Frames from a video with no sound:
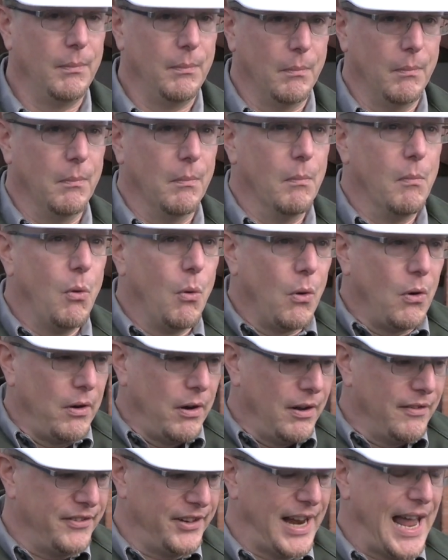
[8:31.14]
more
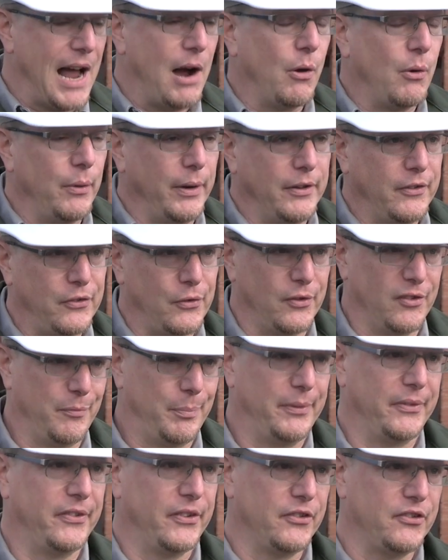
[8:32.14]
of an outreach sort of
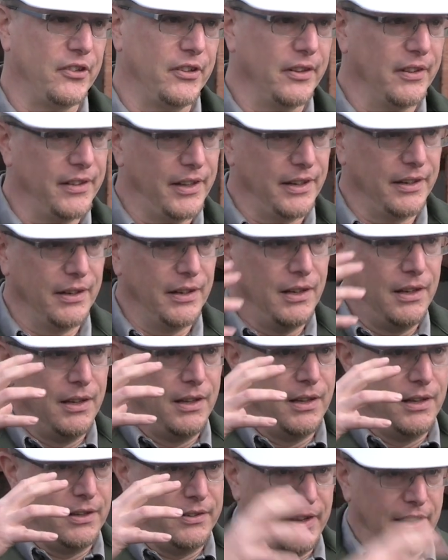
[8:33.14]
position than
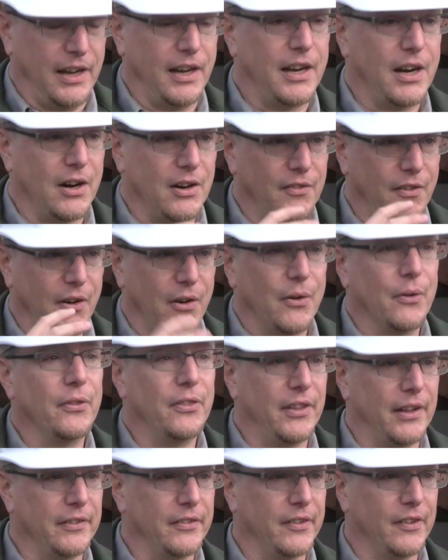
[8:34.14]
taking care of our own
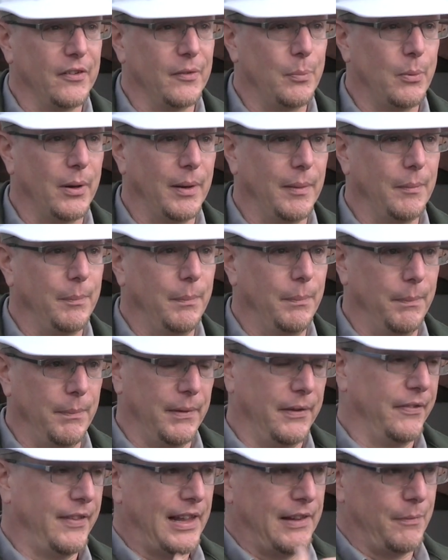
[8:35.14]
things at this point.
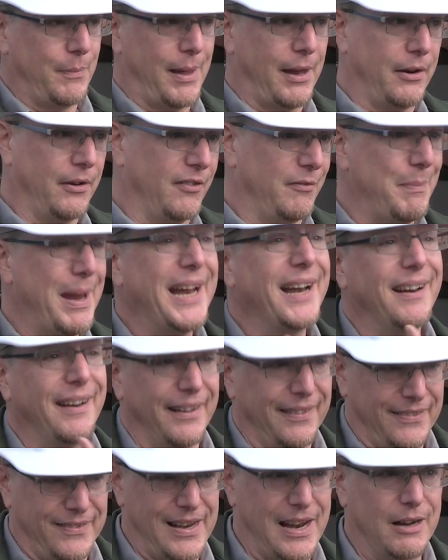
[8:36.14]
That's a matter of
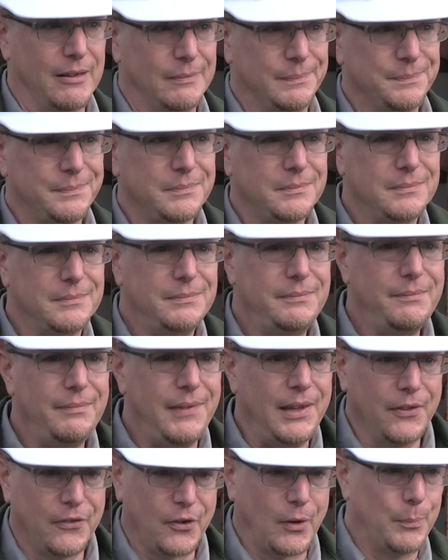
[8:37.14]
maintenance now.
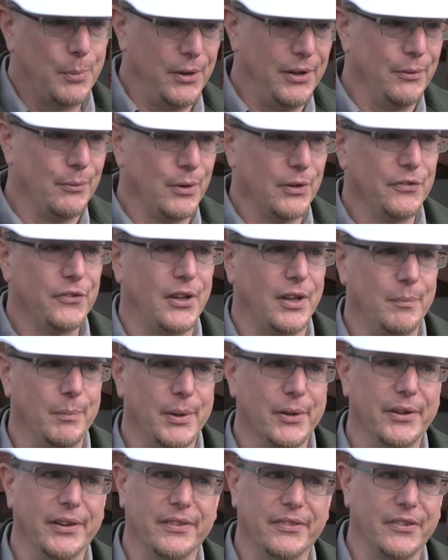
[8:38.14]
So putting roofs on
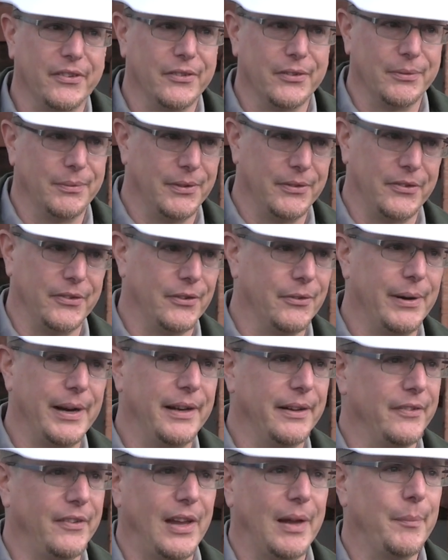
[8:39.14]
buildings is a great
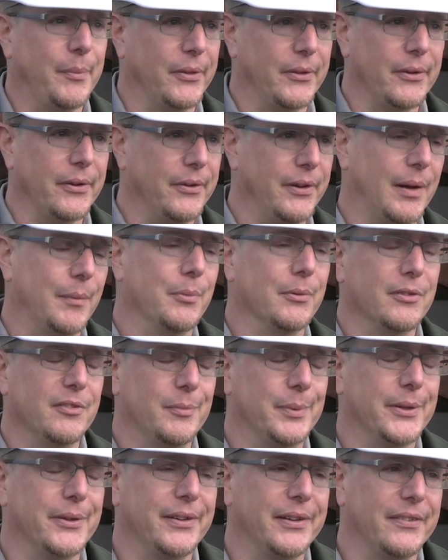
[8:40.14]
example. There are a number of
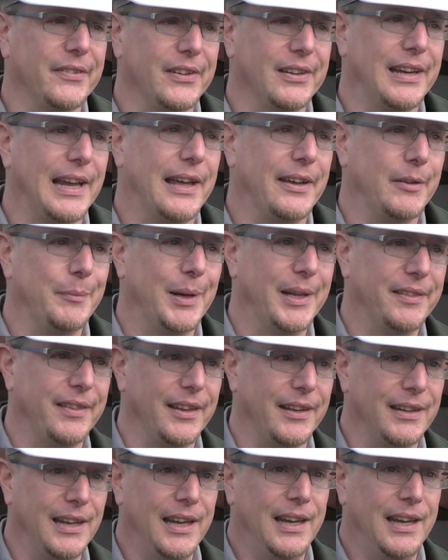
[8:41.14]
buildings in Calumet that